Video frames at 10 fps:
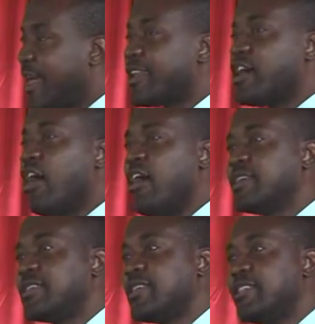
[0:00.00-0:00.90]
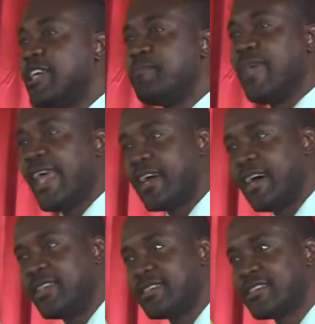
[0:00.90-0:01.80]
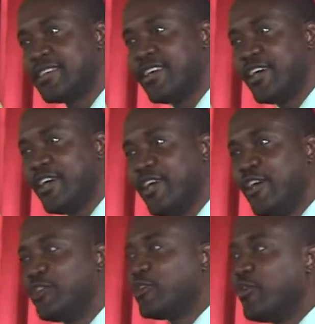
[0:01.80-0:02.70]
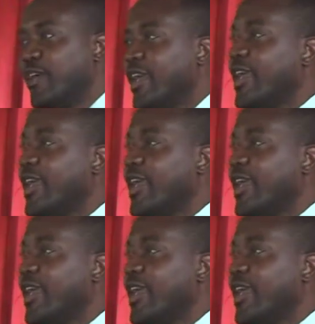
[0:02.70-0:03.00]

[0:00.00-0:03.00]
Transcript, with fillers: that caused Jamaicans to